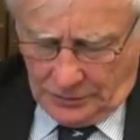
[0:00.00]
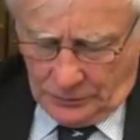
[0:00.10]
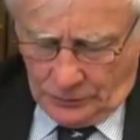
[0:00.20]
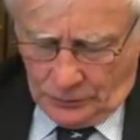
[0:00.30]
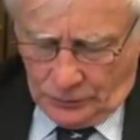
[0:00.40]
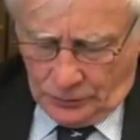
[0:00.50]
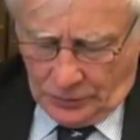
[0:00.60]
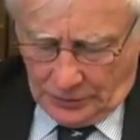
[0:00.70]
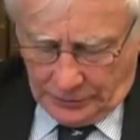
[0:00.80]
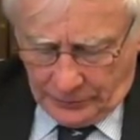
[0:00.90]

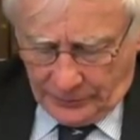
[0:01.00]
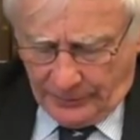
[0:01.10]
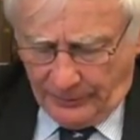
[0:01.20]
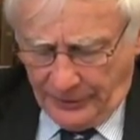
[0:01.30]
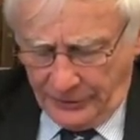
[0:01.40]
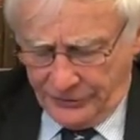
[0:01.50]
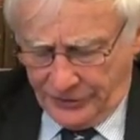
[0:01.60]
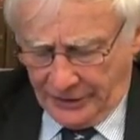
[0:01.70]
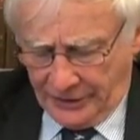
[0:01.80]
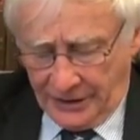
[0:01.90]
what we're
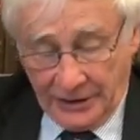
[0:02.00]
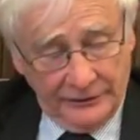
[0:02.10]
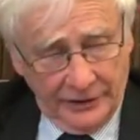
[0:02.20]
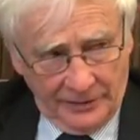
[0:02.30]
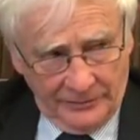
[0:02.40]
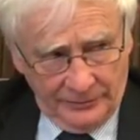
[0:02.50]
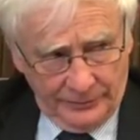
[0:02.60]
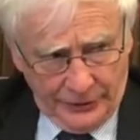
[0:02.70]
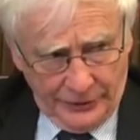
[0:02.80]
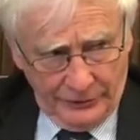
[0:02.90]
proposing in our
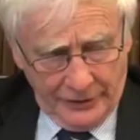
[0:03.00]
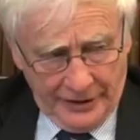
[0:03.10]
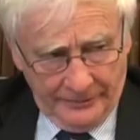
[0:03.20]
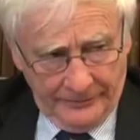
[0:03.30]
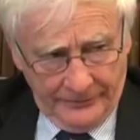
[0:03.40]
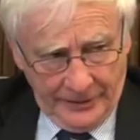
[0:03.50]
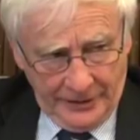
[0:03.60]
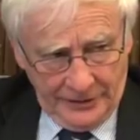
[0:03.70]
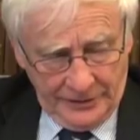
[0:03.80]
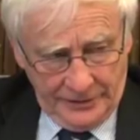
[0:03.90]
development program
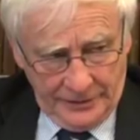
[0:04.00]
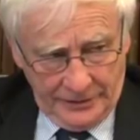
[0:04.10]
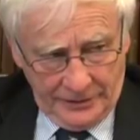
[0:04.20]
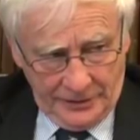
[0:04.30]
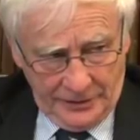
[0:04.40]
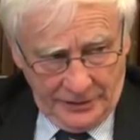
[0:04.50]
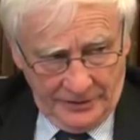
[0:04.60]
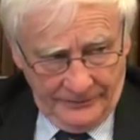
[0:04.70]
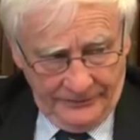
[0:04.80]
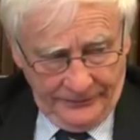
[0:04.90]
is that
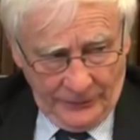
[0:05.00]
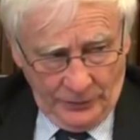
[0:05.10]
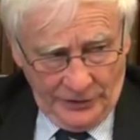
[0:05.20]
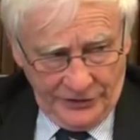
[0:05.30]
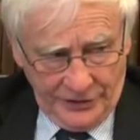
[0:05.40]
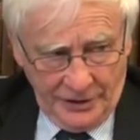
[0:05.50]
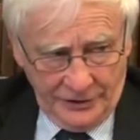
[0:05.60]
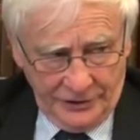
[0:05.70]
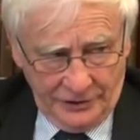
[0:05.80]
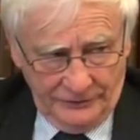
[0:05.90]
we
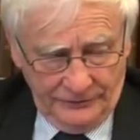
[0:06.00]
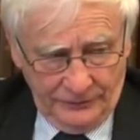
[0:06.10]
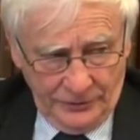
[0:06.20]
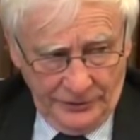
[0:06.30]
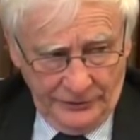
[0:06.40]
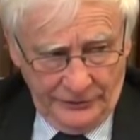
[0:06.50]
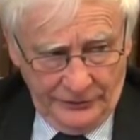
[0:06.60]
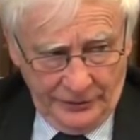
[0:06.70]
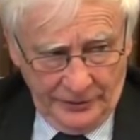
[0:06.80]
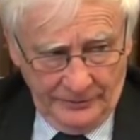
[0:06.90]
start off
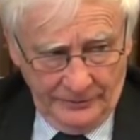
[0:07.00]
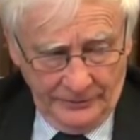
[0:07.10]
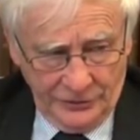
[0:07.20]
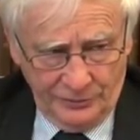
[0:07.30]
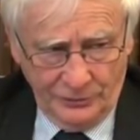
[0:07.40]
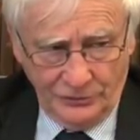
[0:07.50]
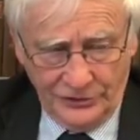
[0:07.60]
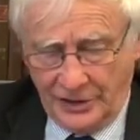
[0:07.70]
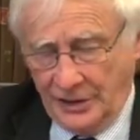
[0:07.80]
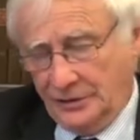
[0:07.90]
with
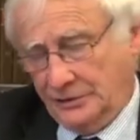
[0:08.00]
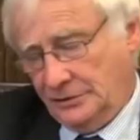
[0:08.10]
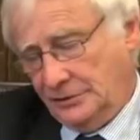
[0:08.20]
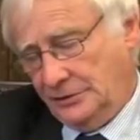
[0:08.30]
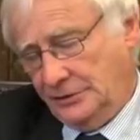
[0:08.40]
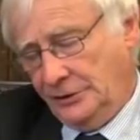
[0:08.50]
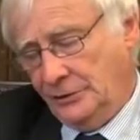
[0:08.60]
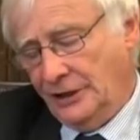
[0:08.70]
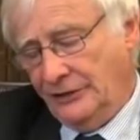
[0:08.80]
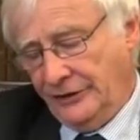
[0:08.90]
small-scale
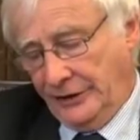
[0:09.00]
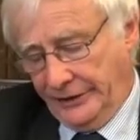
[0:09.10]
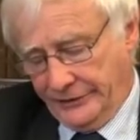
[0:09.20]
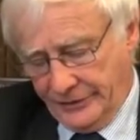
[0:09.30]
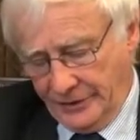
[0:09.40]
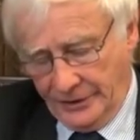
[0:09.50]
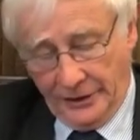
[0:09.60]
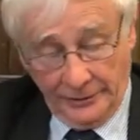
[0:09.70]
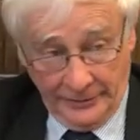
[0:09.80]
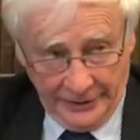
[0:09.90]
UAVs,
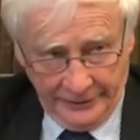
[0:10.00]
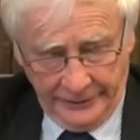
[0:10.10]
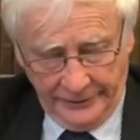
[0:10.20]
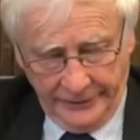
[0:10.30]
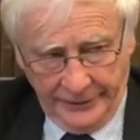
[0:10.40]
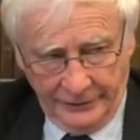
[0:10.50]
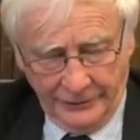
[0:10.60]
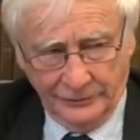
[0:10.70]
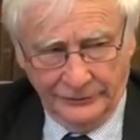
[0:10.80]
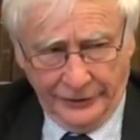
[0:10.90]
unmanned
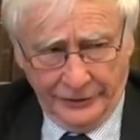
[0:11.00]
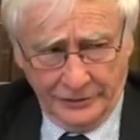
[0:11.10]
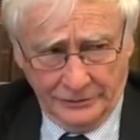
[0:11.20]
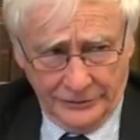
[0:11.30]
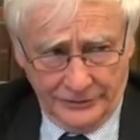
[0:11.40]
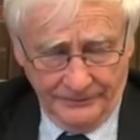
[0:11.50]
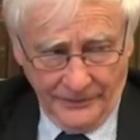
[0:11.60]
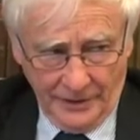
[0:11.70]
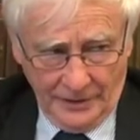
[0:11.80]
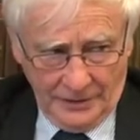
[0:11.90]
aerial vehicles,
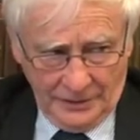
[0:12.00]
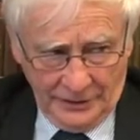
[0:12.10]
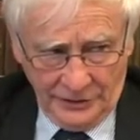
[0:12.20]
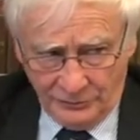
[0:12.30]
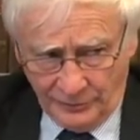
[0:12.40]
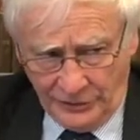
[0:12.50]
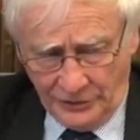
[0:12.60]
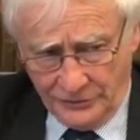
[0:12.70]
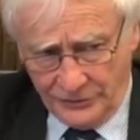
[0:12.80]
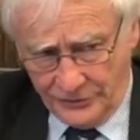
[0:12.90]
and these will be
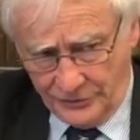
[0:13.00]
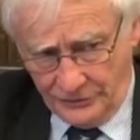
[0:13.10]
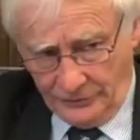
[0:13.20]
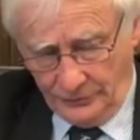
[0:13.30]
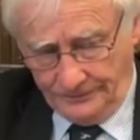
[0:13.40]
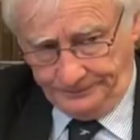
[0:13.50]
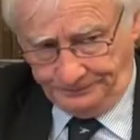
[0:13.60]
used to